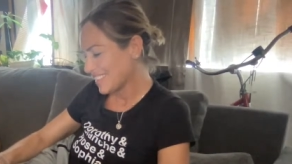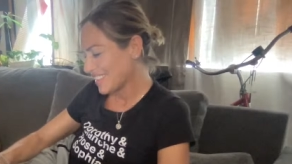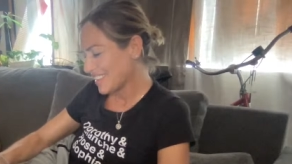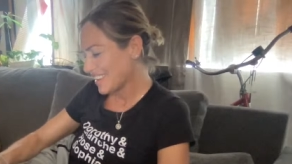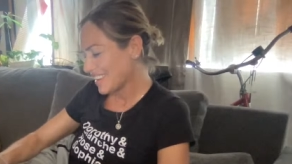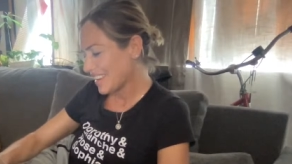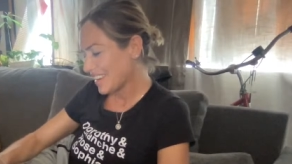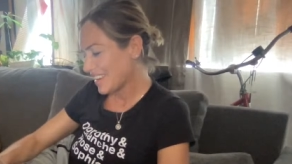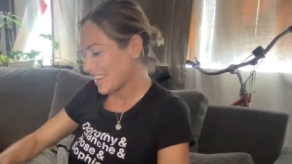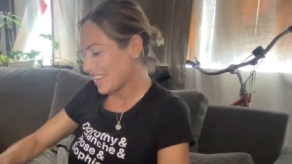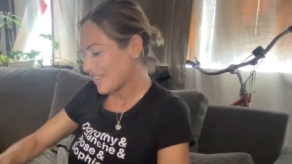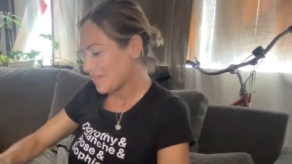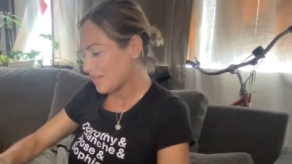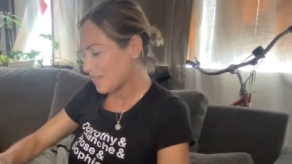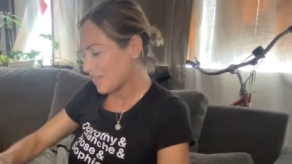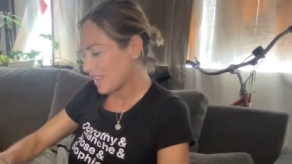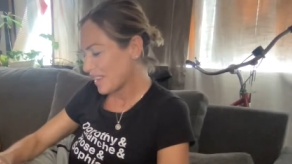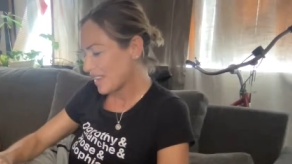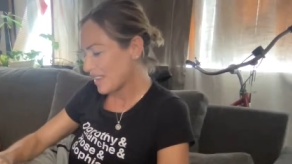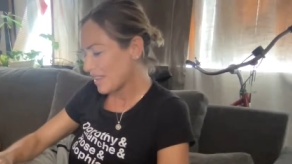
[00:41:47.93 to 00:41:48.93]
Okay.
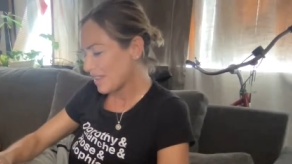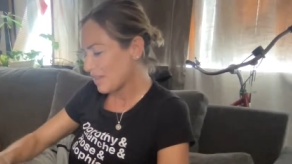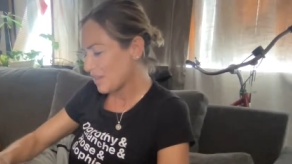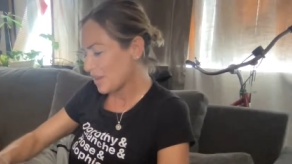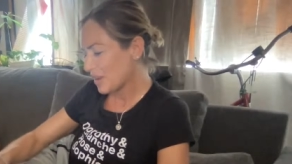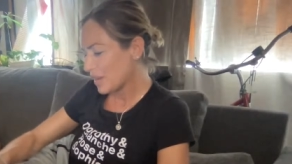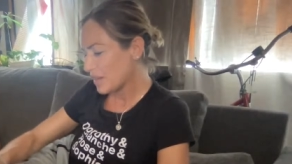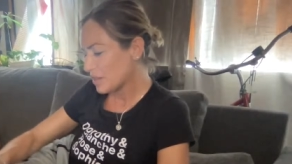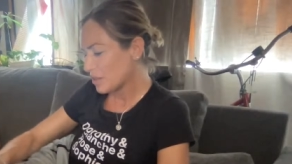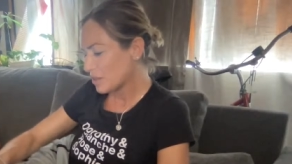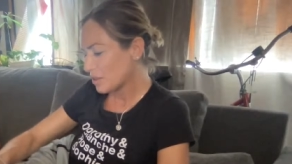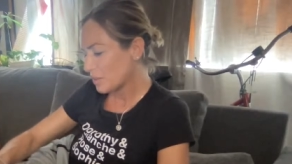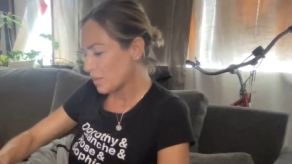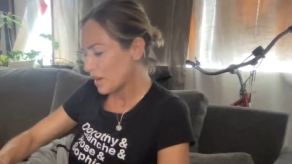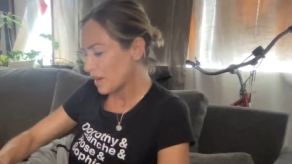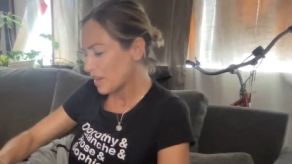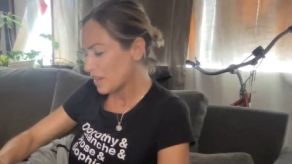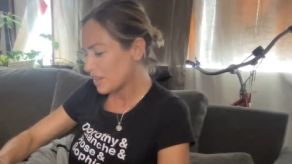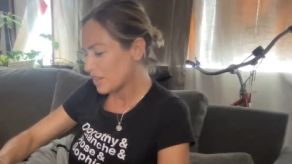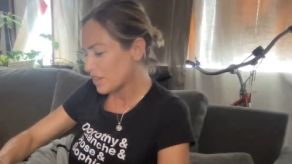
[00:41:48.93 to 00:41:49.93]
I love you guys so
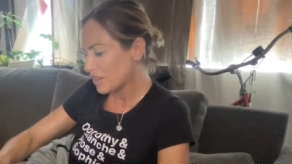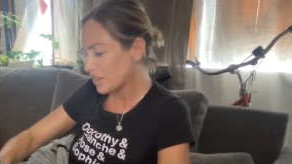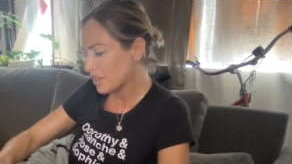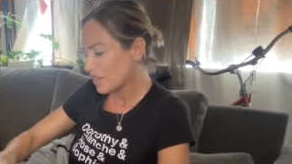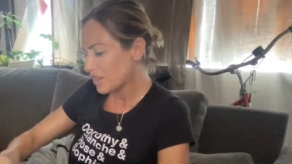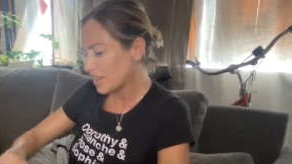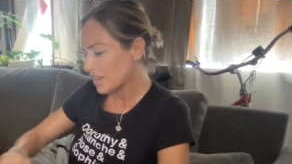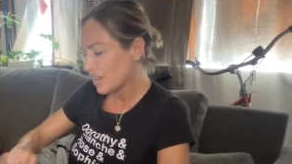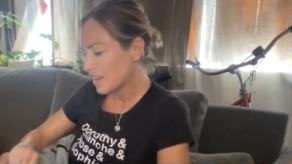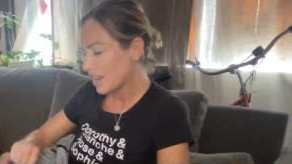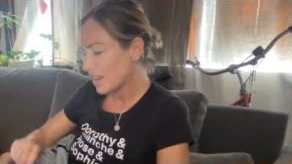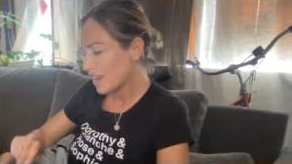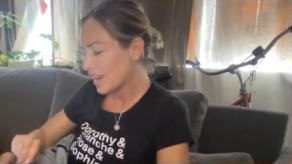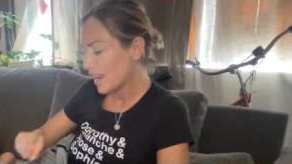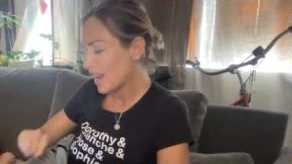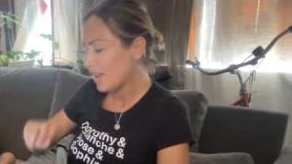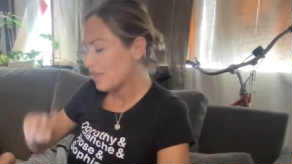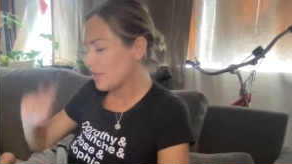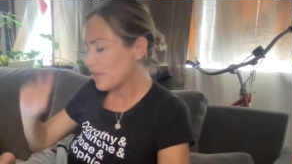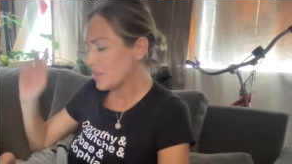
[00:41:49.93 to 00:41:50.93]
much.
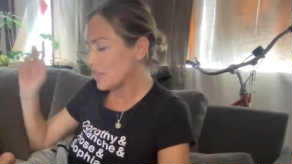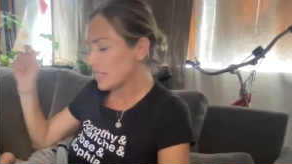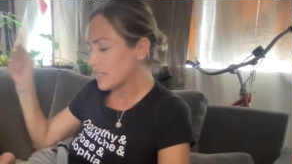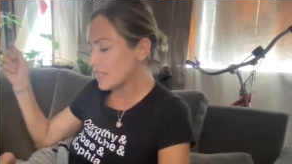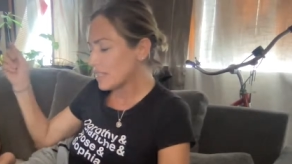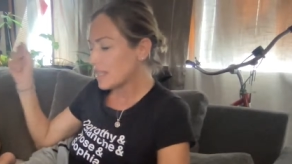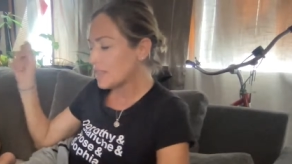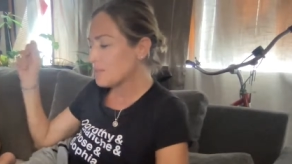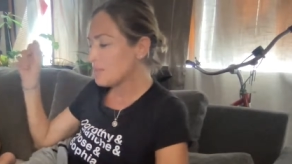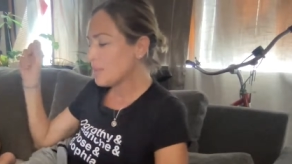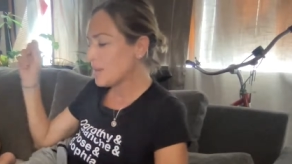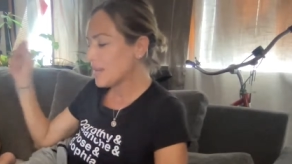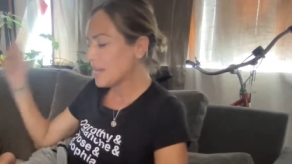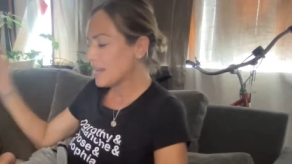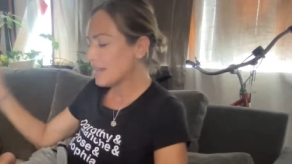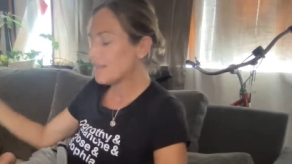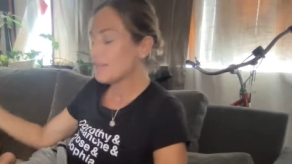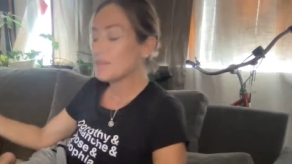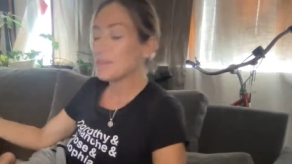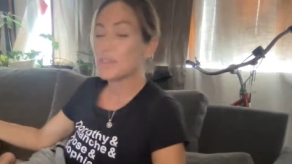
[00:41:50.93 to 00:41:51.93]
If you didn't see the
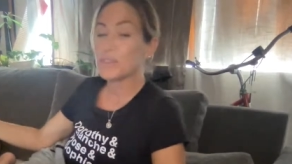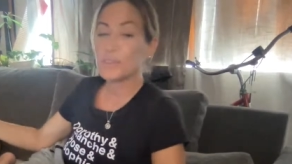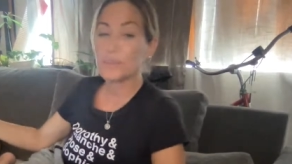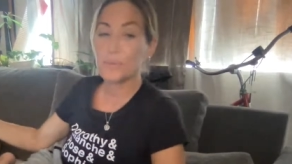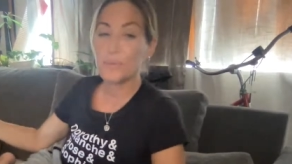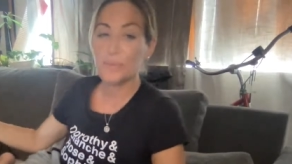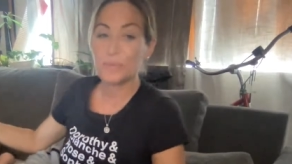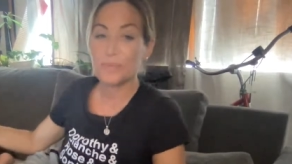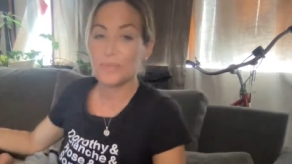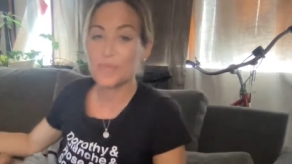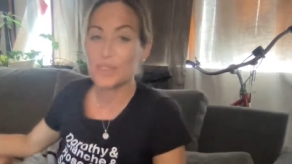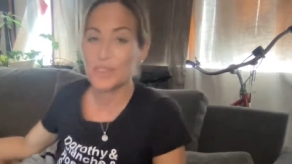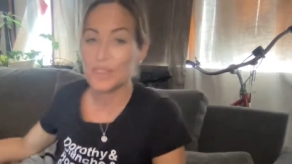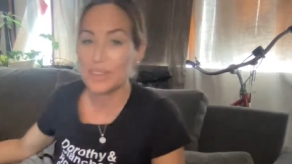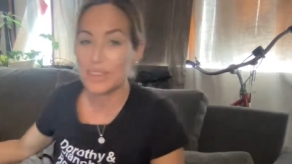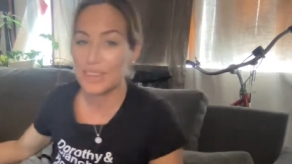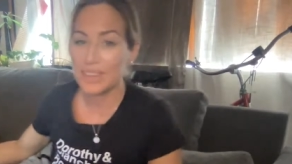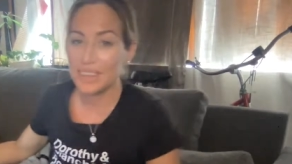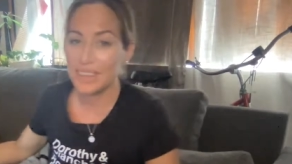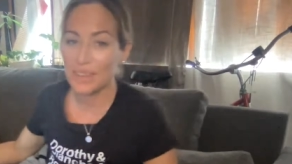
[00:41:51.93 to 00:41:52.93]
beginning of this,
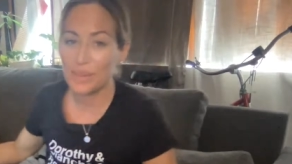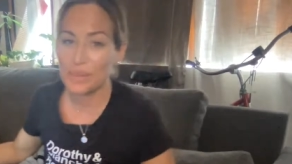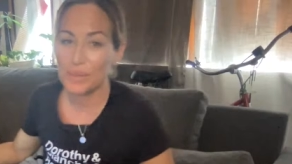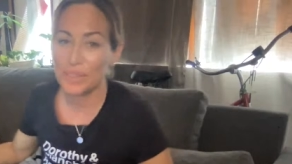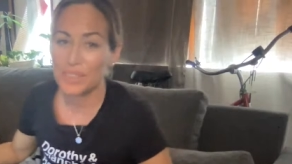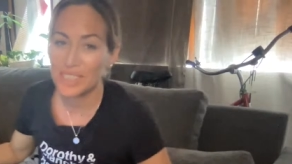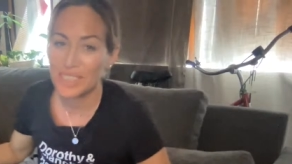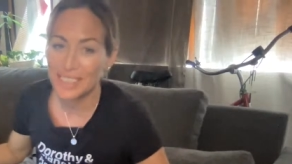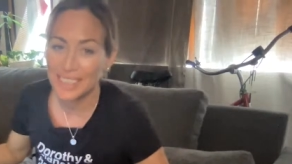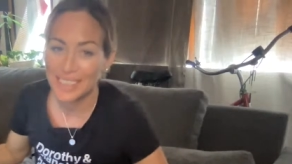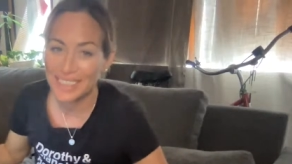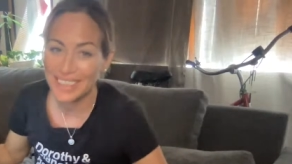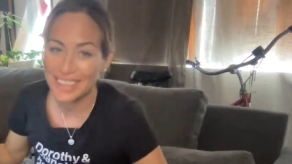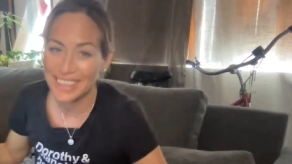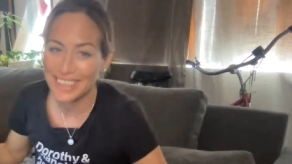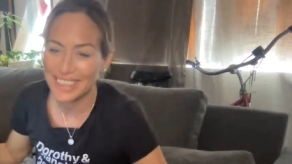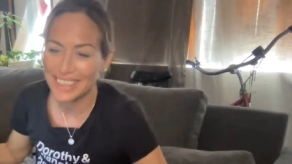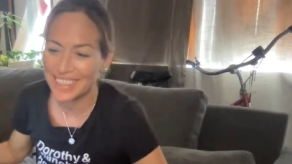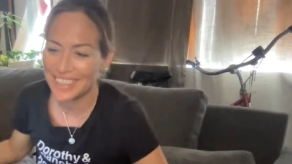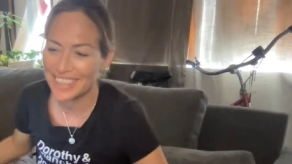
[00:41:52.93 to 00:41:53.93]
you will
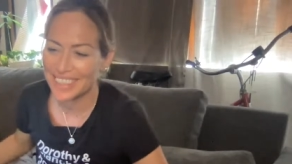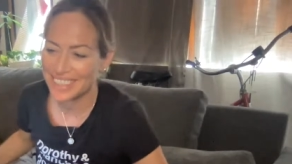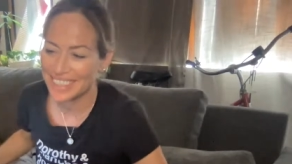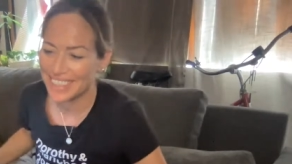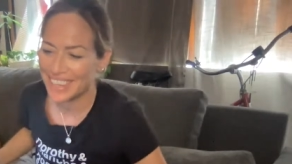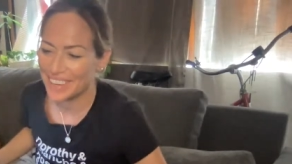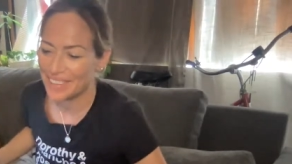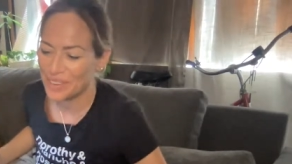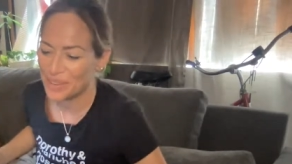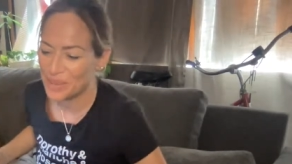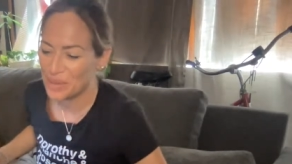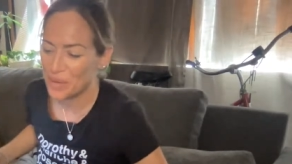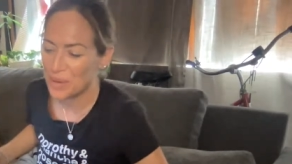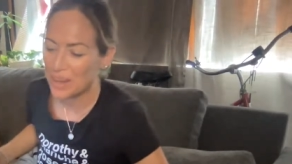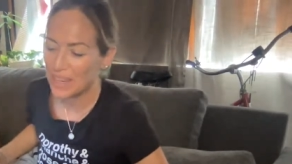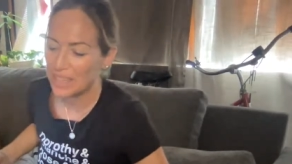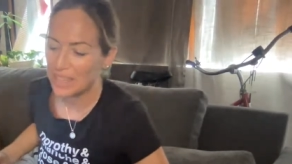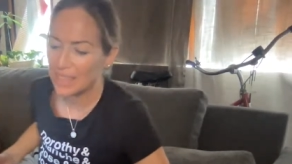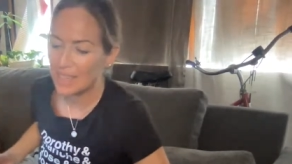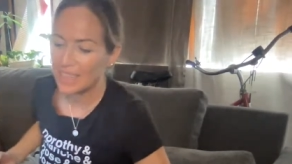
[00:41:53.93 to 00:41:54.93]
see, if you
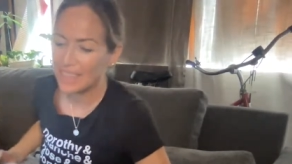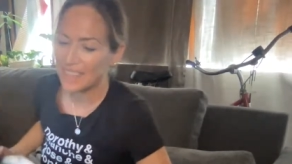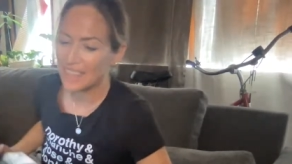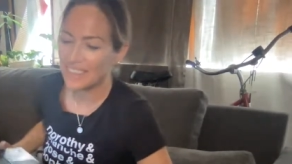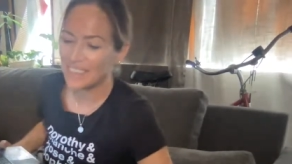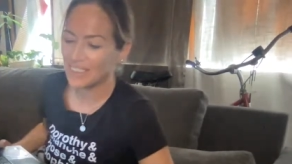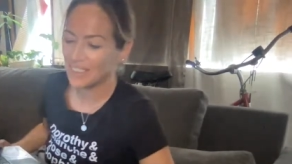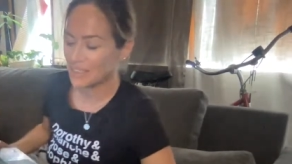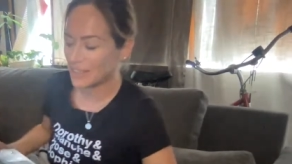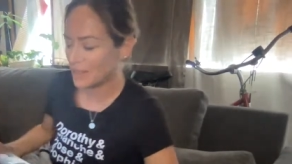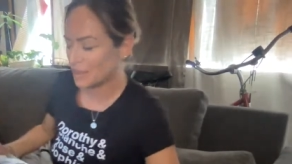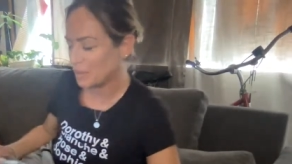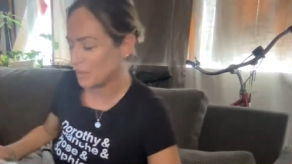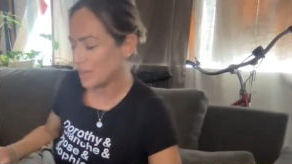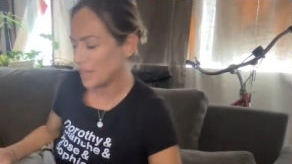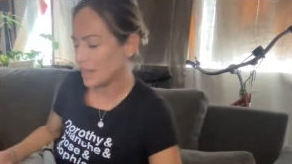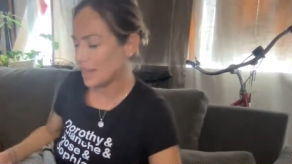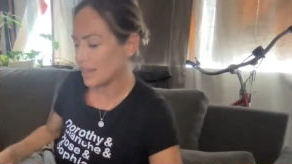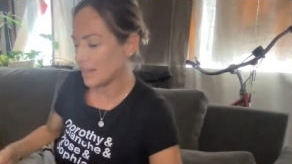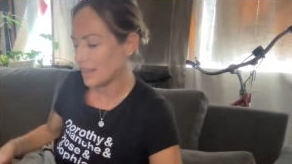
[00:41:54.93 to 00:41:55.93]
rewind it, you'll see
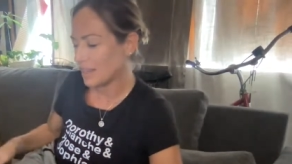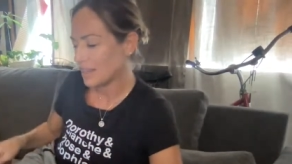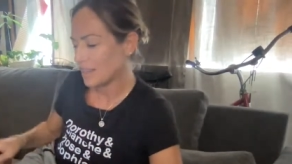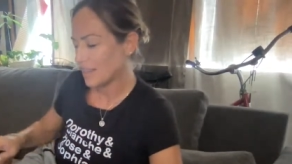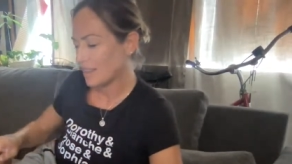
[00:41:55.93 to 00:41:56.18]
me